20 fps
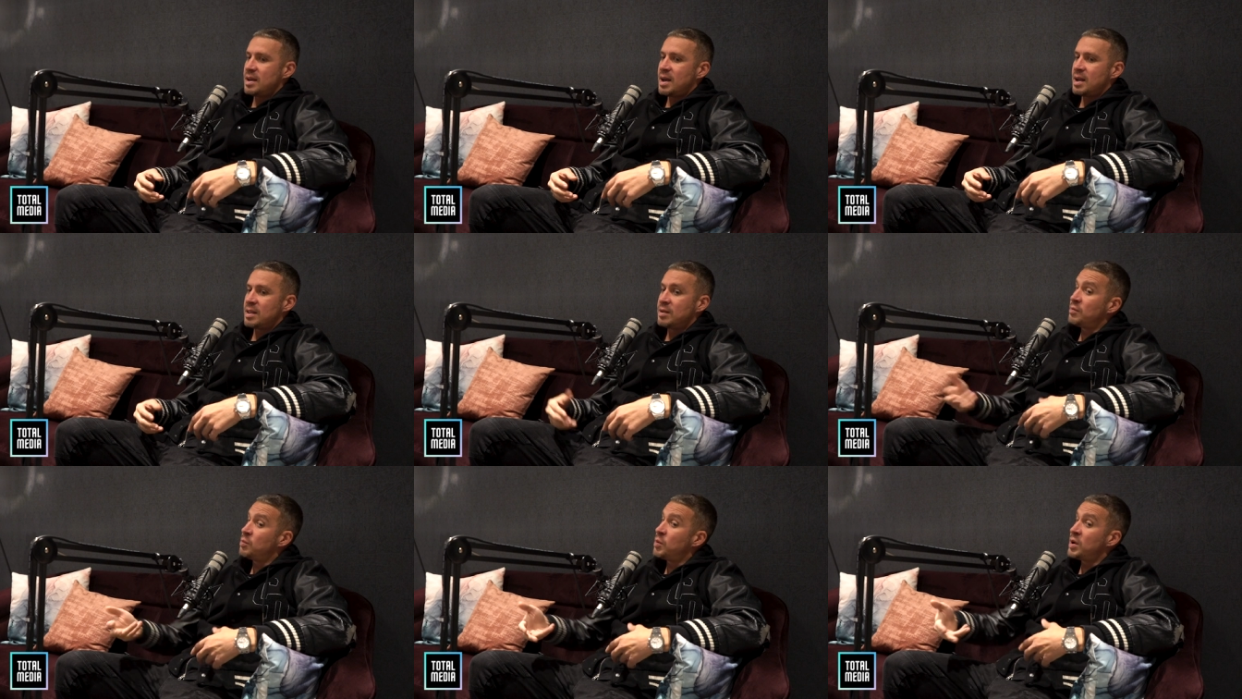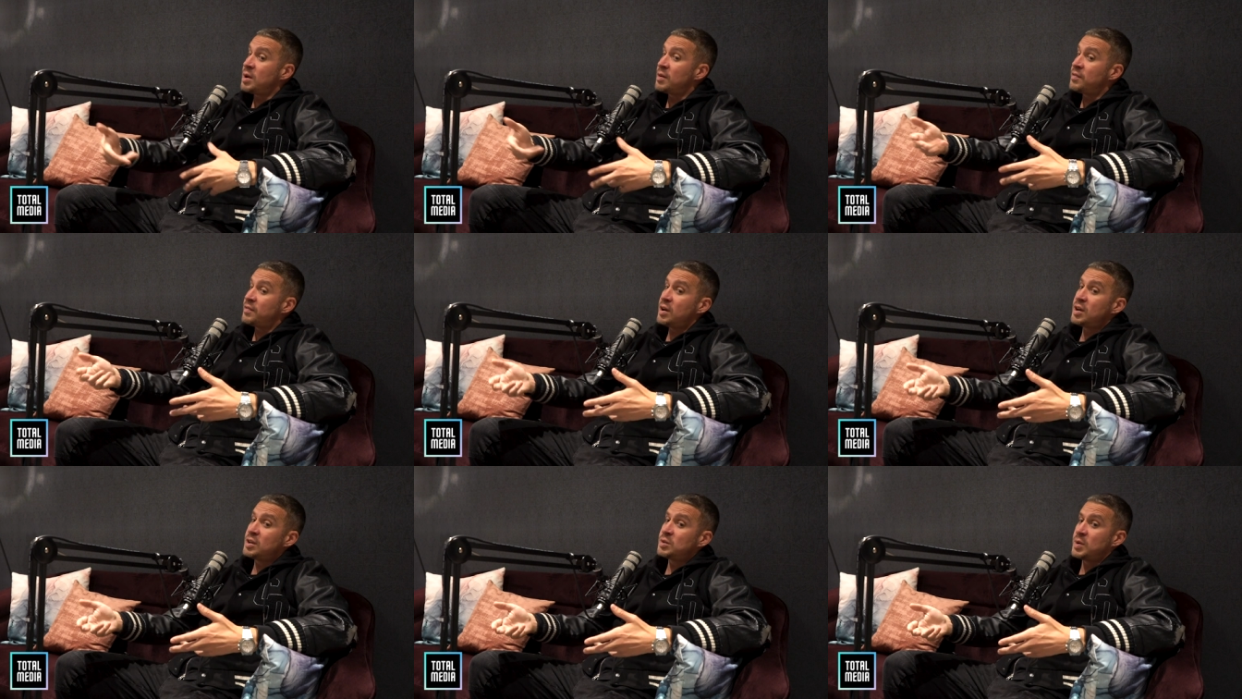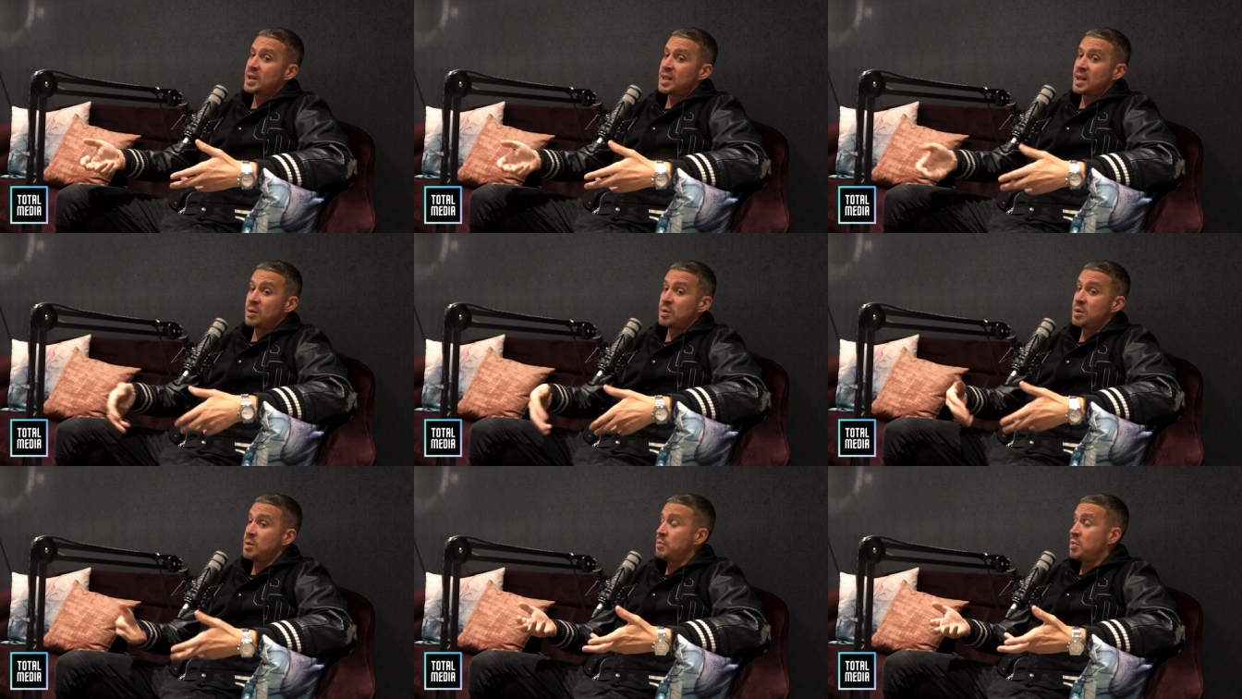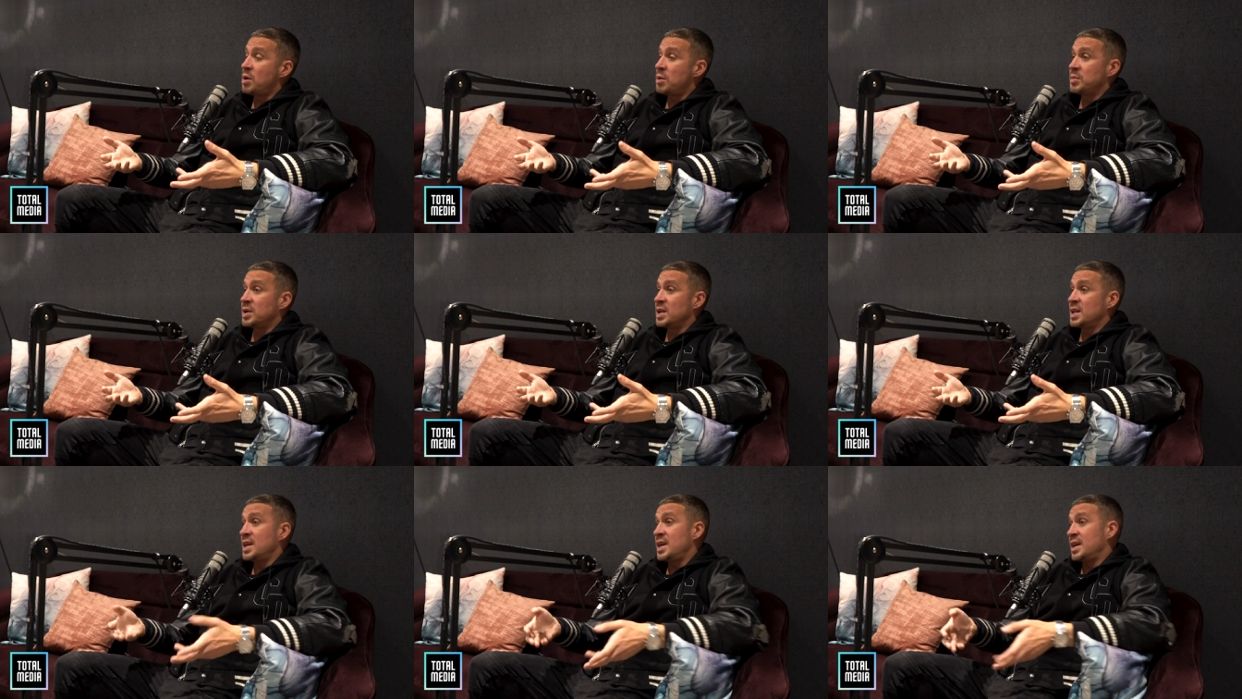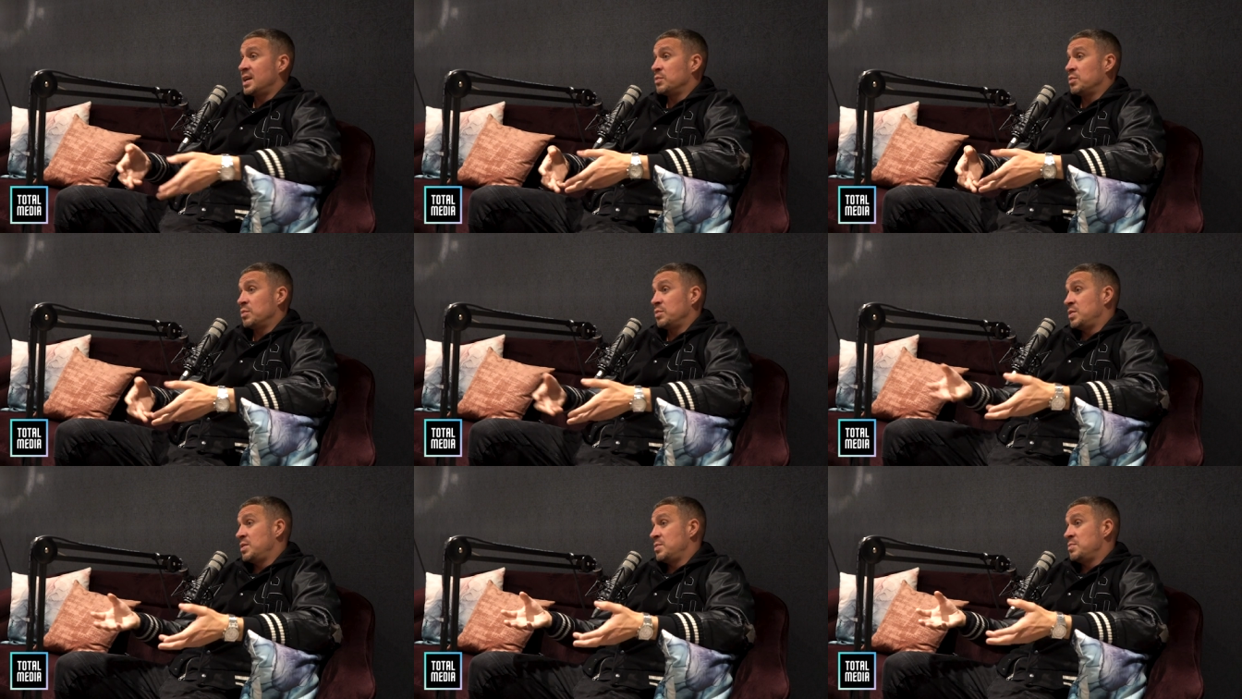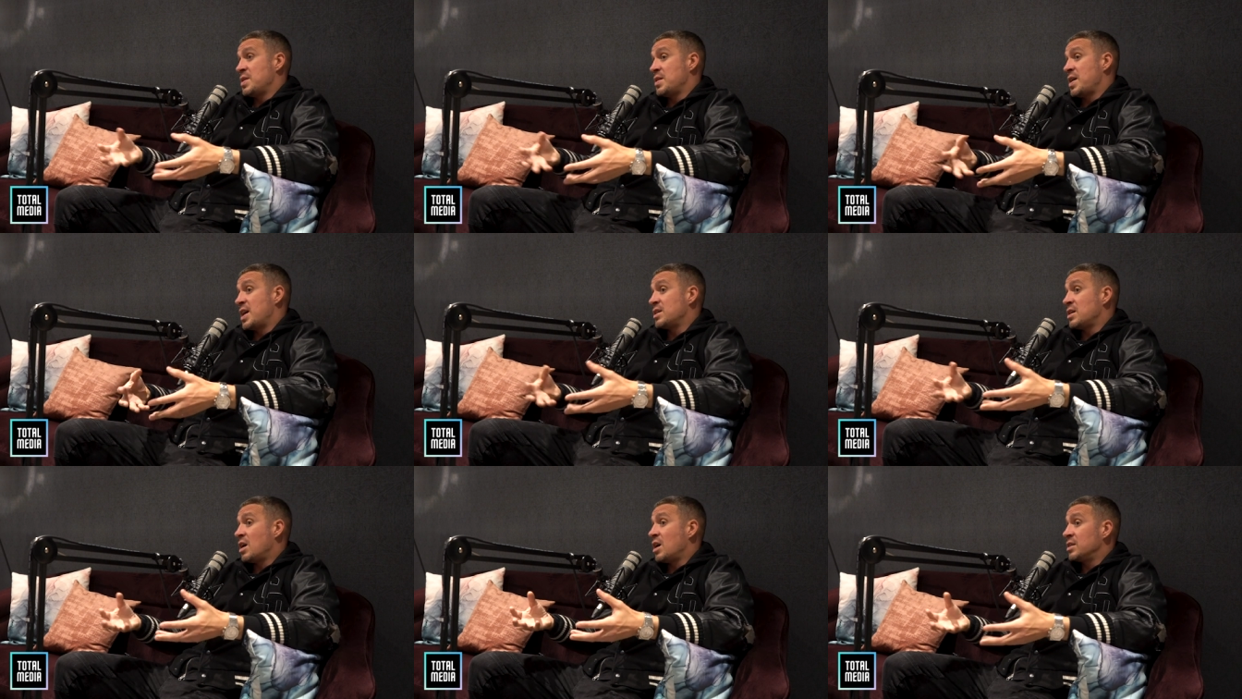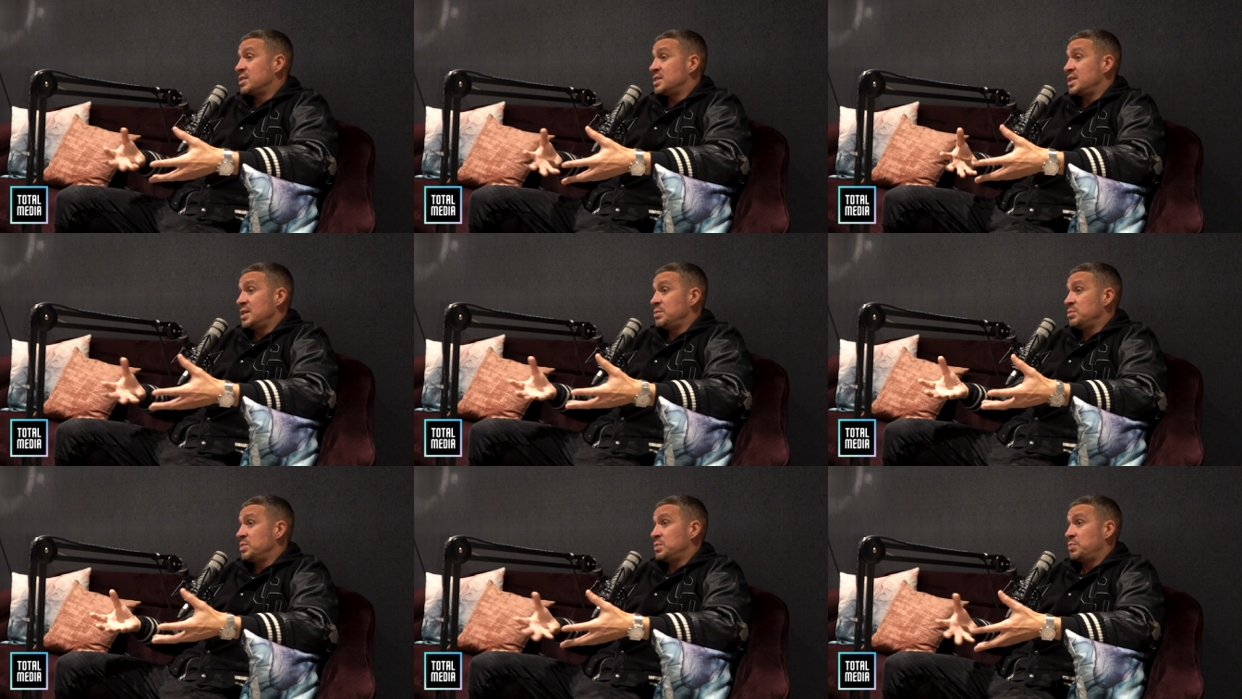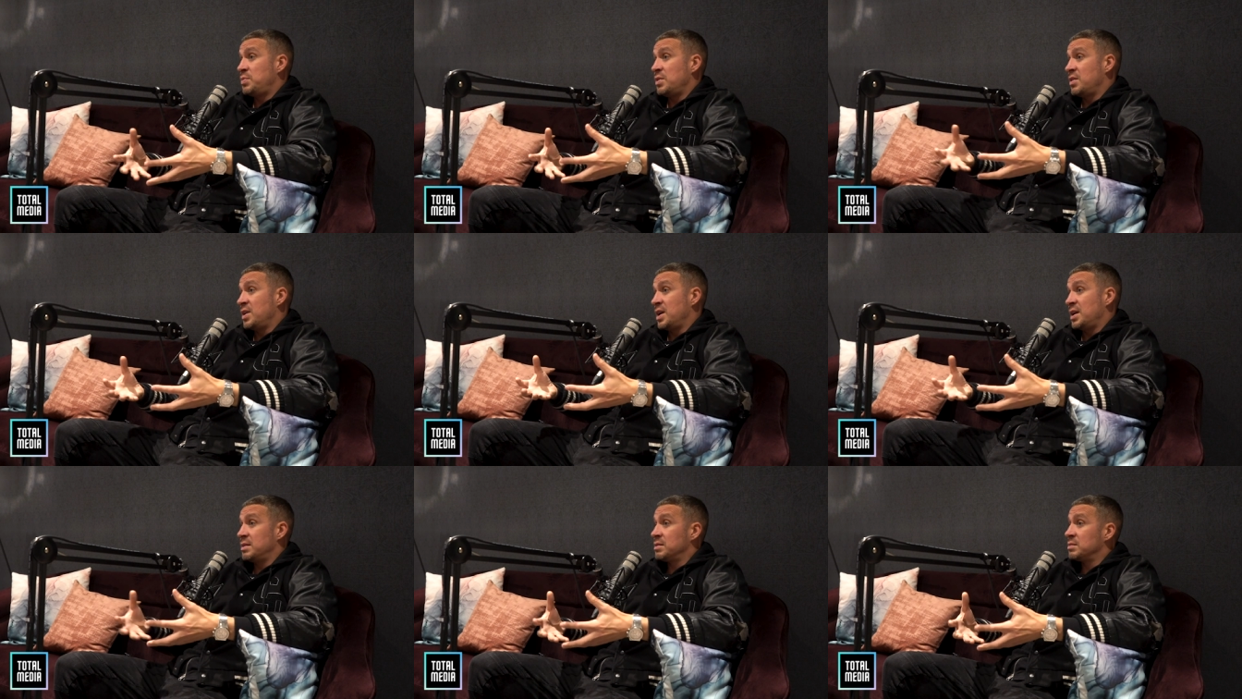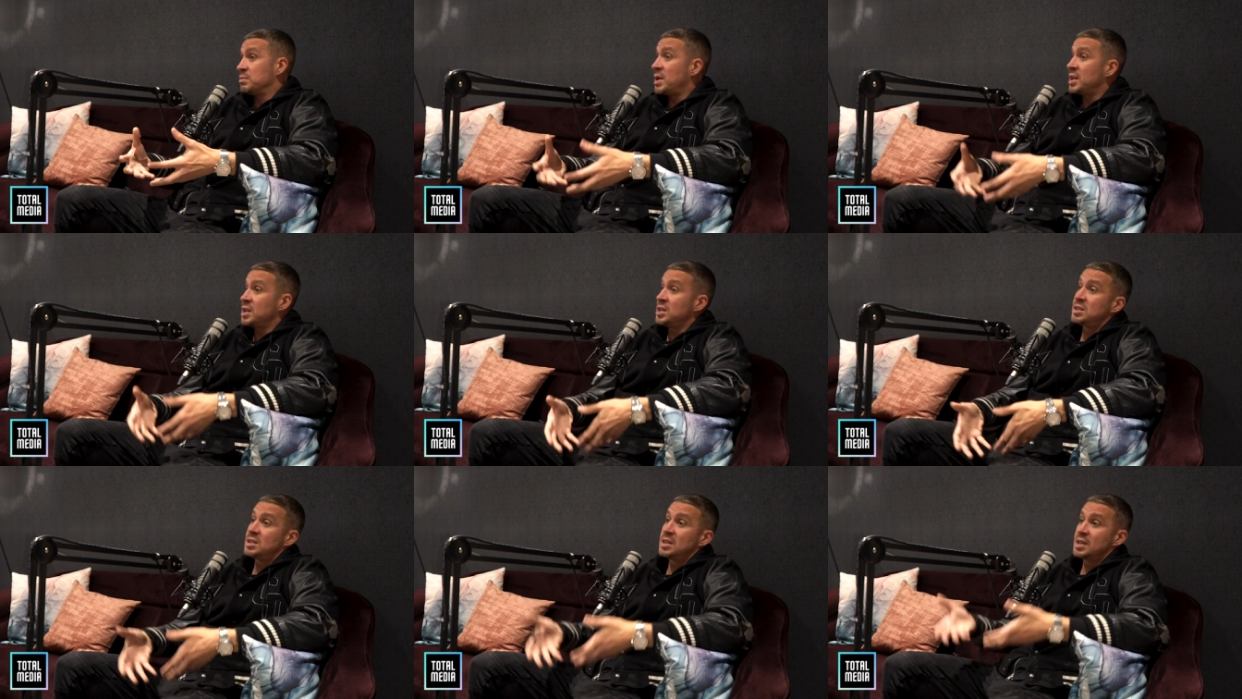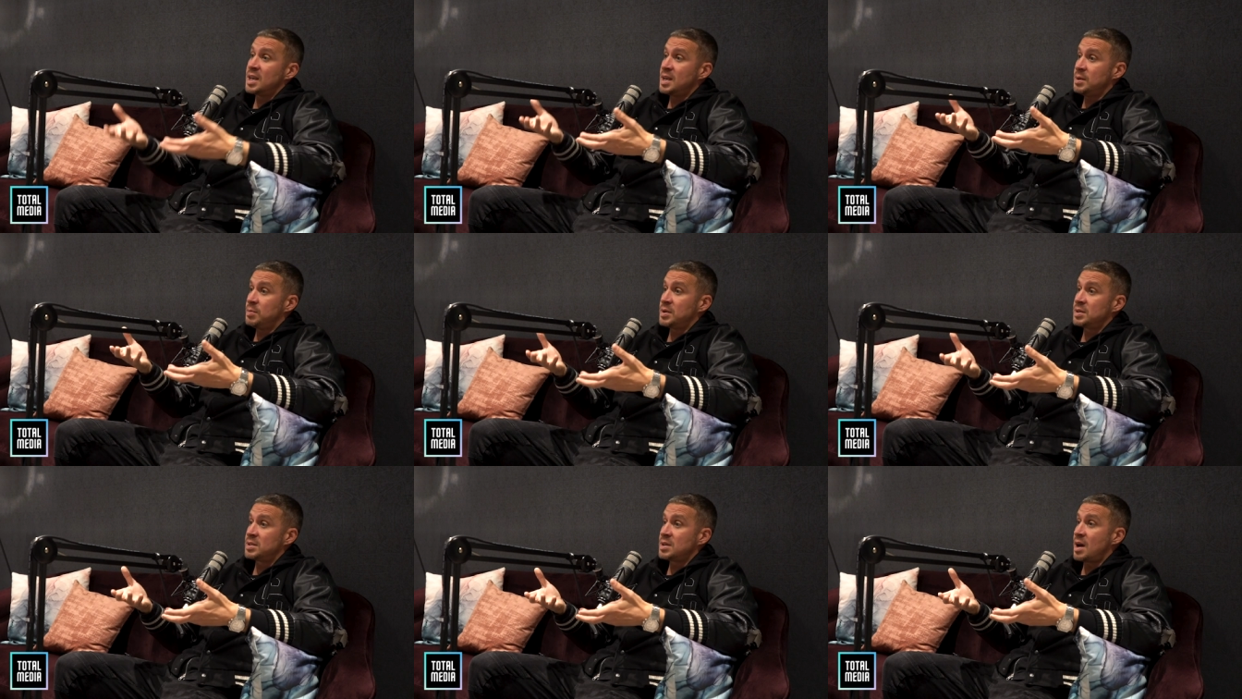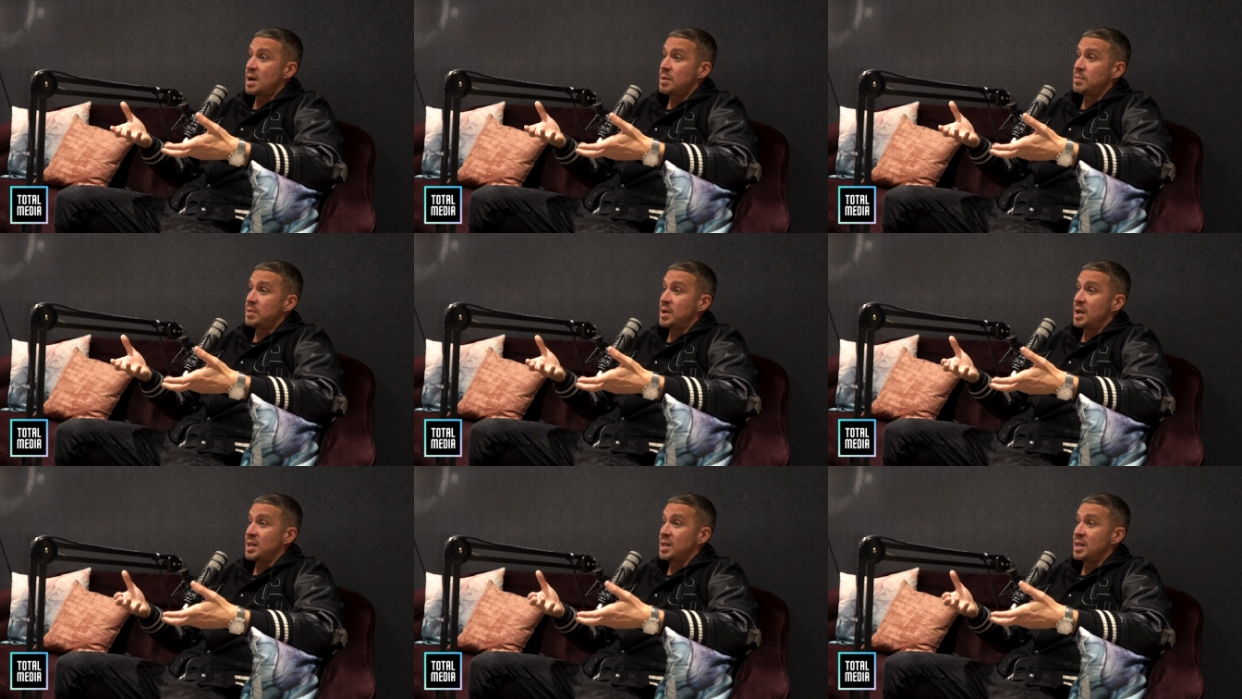And when I first went there, we were bottom of the league, and we our, uh, our team spirit managed to keep us up.